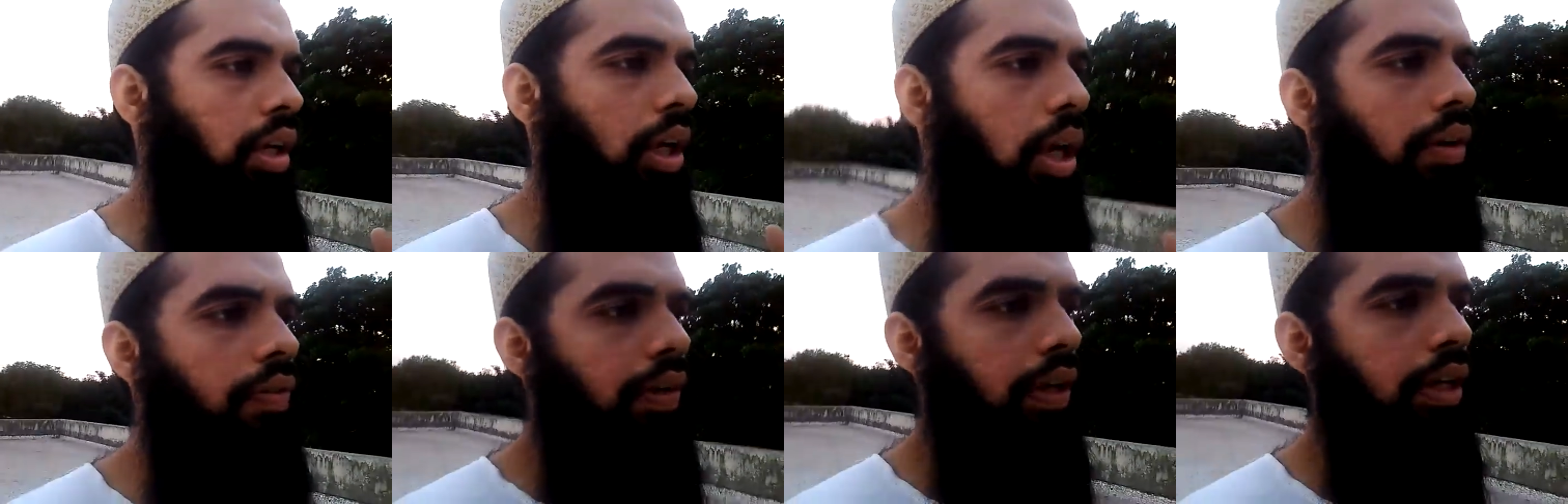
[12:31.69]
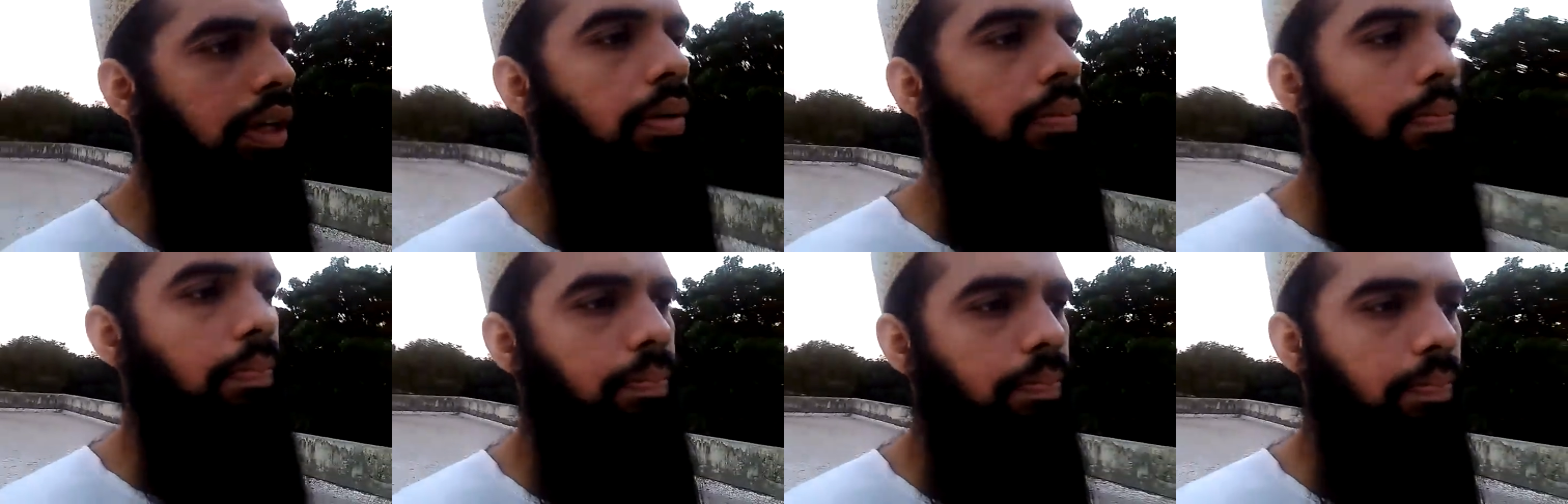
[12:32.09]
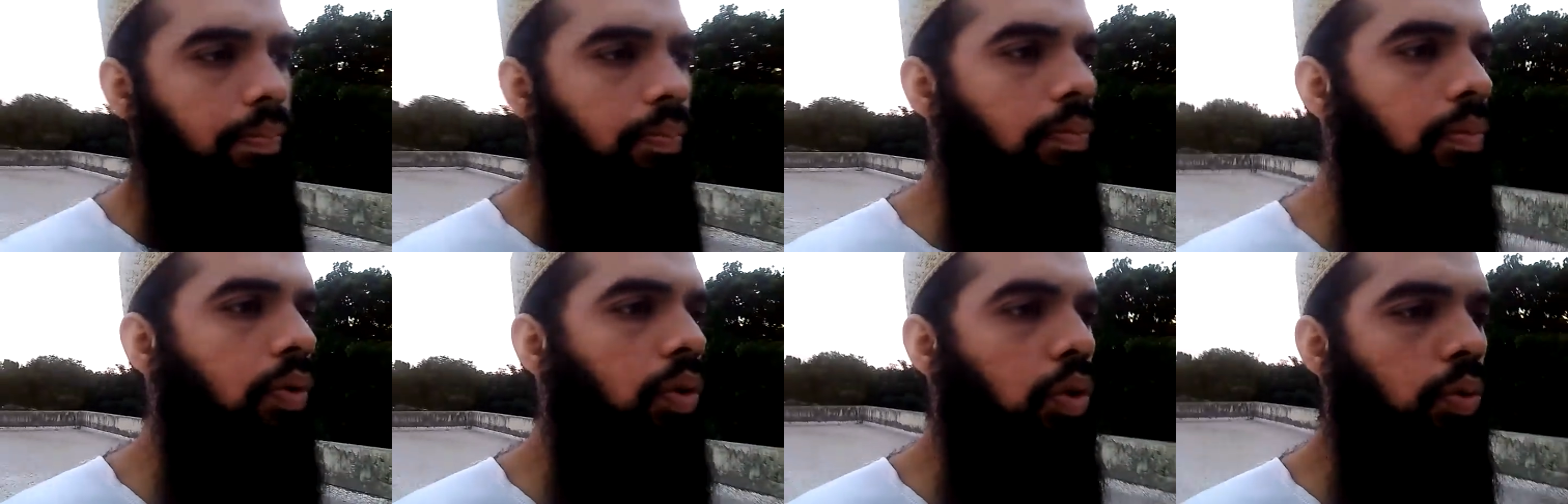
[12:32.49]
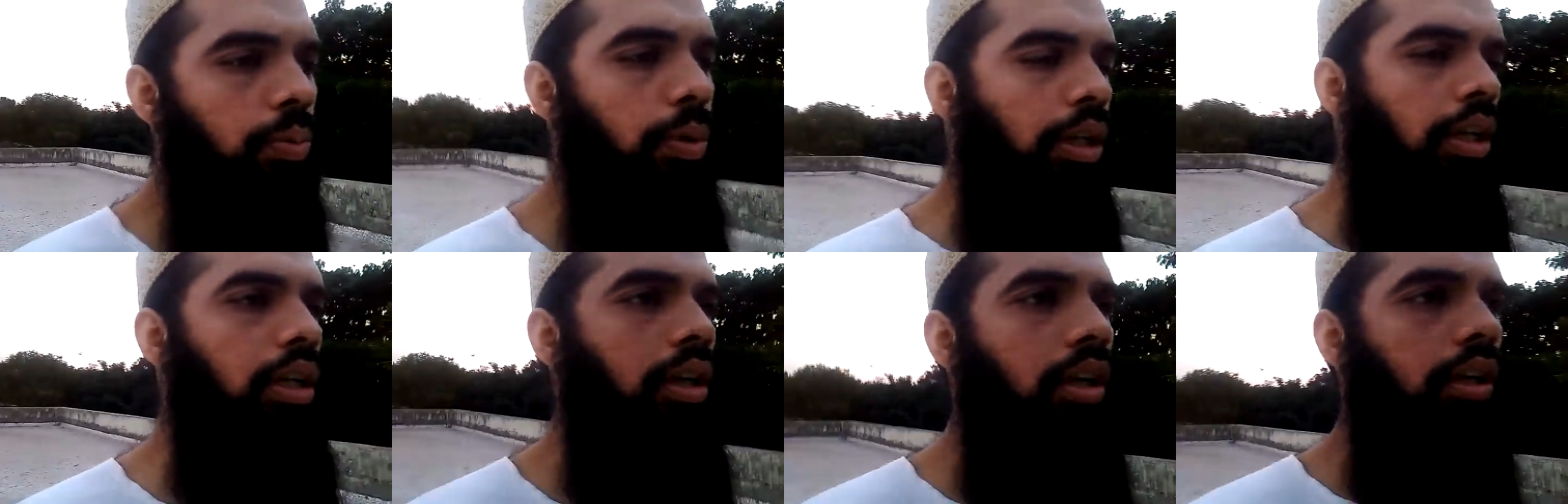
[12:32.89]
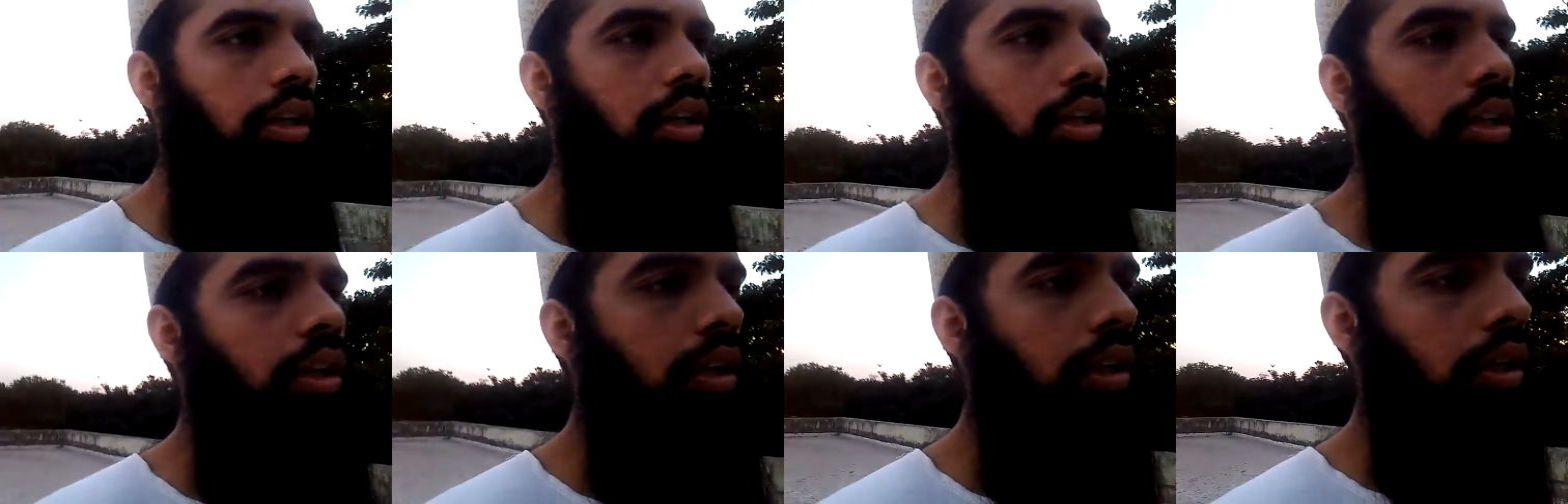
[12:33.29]
giving to me
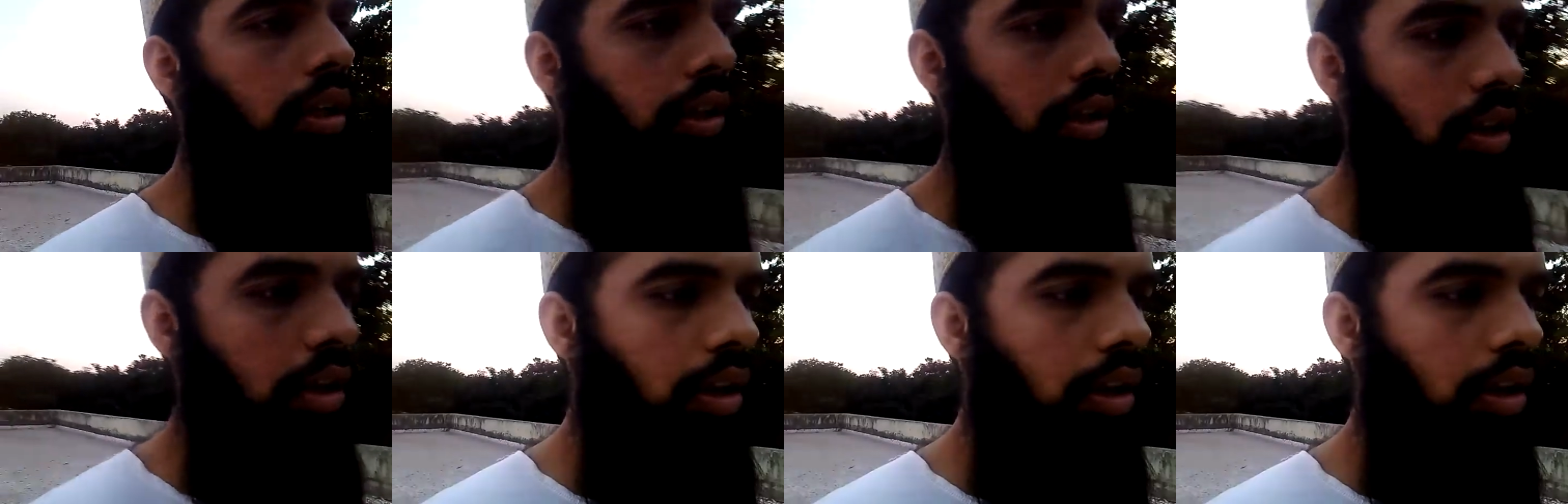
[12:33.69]
in the